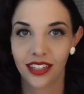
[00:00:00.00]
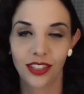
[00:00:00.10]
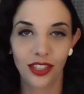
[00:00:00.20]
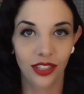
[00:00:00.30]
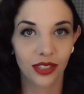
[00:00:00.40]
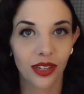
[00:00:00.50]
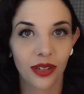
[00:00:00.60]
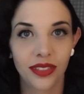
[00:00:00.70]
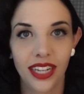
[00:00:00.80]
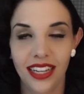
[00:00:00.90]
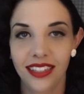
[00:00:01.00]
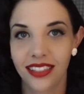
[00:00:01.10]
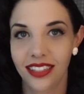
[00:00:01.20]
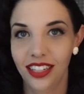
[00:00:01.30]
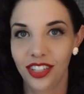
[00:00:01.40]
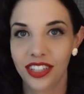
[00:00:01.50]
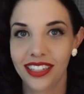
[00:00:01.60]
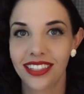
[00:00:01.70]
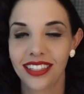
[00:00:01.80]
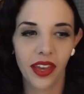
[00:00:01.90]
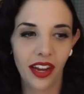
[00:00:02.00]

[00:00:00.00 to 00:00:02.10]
to your own tastes and interests.